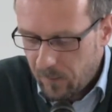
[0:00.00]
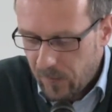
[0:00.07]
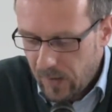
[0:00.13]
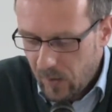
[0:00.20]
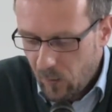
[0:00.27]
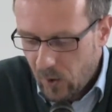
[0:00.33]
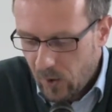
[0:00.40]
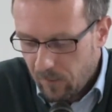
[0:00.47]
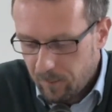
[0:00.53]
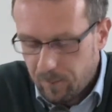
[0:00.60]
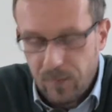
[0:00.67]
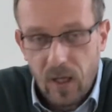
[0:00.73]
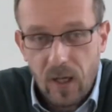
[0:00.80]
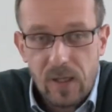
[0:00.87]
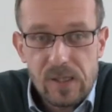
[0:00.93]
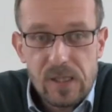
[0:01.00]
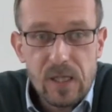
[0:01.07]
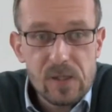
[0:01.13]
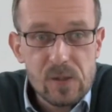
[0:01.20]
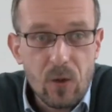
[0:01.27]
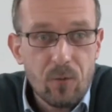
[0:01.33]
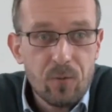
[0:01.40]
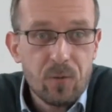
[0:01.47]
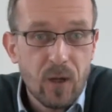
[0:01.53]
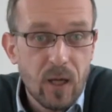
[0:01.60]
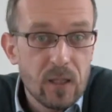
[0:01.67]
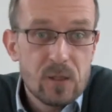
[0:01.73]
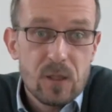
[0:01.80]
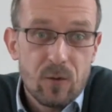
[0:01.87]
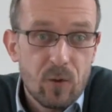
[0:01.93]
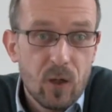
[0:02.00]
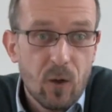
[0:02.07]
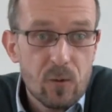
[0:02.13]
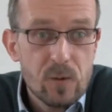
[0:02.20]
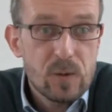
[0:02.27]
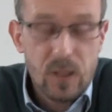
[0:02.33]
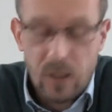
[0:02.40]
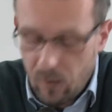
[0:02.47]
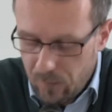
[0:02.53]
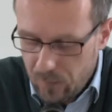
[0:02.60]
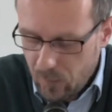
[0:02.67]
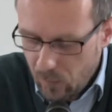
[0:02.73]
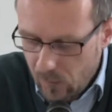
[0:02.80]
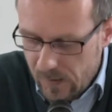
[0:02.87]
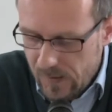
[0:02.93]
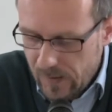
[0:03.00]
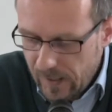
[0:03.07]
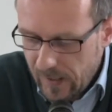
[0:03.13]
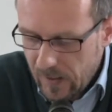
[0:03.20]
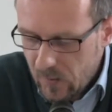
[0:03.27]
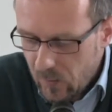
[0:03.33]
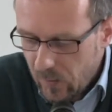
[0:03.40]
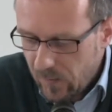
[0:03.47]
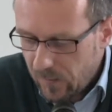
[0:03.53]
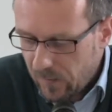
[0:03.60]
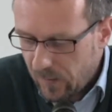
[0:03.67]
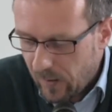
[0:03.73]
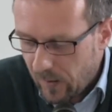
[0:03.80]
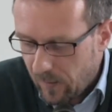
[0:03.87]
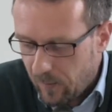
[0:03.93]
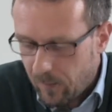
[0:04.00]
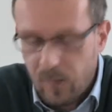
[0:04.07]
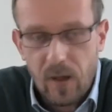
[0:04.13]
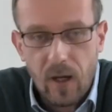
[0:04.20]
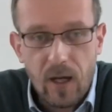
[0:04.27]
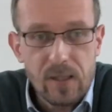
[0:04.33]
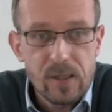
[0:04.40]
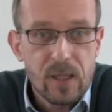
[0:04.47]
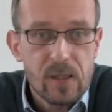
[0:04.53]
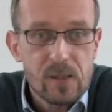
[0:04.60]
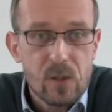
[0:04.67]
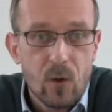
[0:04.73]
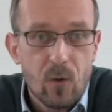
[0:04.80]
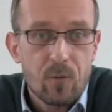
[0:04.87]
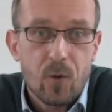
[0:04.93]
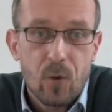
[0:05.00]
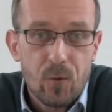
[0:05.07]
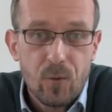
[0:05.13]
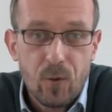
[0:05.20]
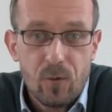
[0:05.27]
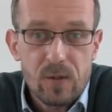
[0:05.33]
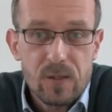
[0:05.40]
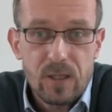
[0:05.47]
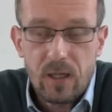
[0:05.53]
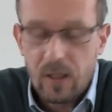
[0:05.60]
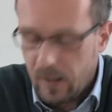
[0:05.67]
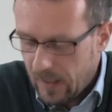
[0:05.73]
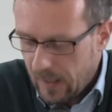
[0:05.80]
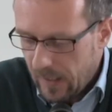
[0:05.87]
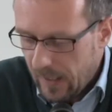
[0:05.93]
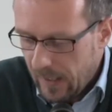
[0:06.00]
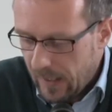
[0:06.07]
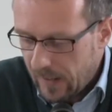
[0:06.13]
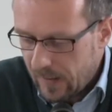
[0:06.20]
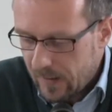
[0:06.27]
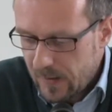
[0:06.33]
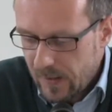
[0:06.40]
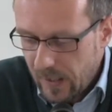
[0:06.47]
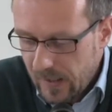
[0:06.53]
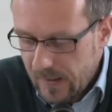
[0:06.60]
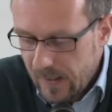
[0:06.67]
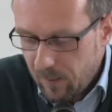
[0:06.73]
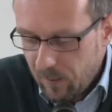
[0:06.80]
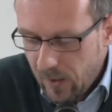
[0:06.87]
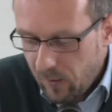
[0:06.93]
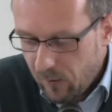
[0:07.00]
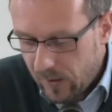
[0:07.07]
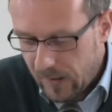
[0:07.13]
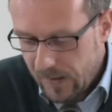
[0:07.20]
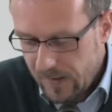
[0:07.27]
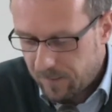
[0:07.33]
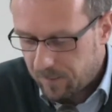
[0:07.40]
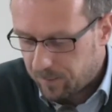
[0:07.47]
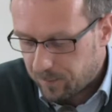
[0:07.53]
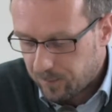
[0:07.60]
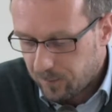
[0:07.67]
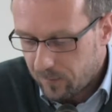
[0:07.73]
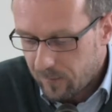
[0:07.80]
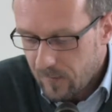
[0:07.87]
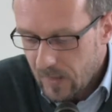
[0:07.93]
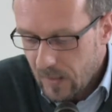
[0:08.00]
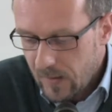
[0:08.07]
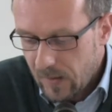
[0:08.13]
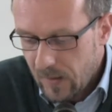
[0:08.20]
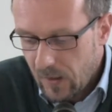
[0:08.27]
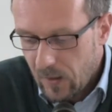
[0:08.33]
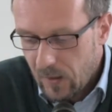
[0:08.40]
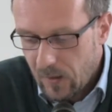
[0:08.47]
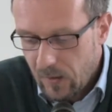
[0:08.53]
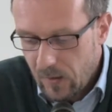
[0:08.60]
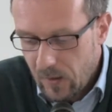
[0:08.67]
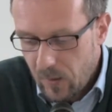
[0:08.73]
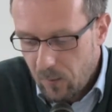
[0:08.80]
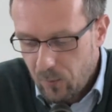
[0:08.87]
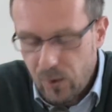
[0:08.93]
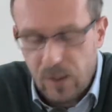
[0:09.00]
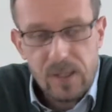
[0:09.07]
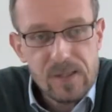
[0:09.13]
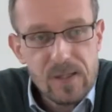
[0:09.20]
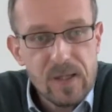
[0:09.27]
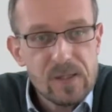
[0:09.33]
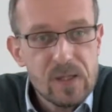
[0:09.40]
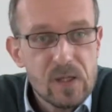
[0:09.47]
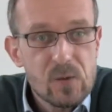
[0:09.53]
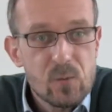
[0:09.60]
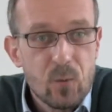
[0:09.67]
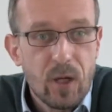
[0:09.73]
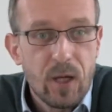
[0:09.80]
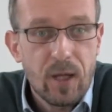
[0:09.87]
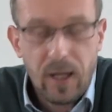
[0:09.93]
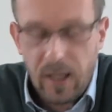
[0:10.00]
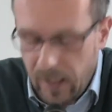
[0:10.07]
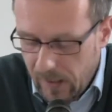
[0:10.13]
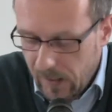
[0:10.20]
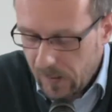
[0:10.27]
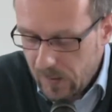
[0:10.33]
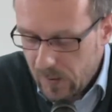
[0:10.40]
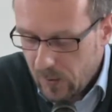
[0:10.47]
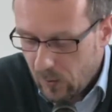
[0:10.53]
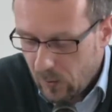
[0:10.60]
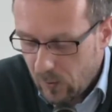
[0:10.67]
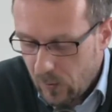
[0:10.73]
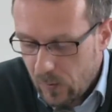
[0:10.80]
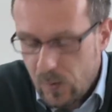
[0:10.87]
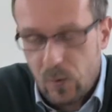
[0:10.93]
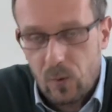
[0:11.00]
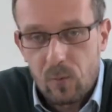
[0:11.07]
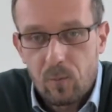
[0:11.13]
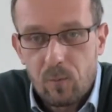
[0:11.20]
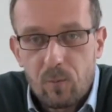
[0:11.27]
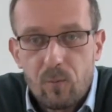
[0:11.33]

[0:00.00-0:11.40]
there were ideas of anteriority, of course, linked with ideas of authority and exemplariness. The predecessors were held to